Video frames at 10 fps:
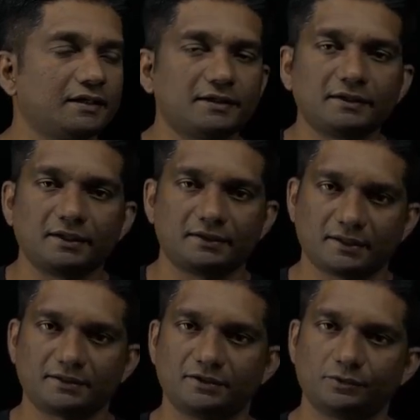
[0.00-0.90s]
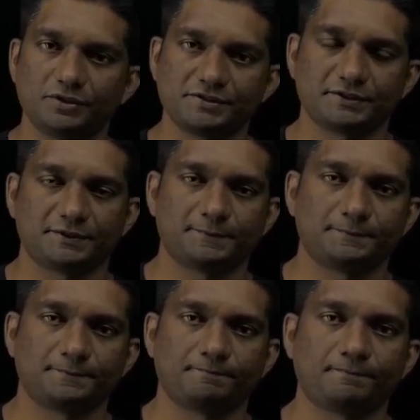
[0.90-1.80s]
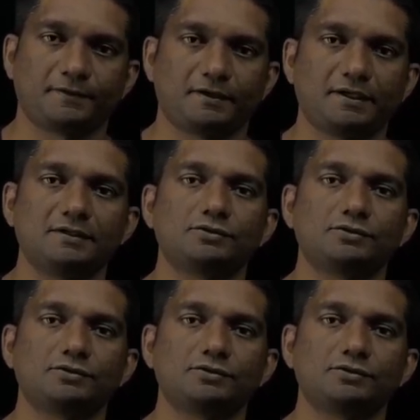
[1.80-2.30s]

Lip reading: getting attracted to each other, right?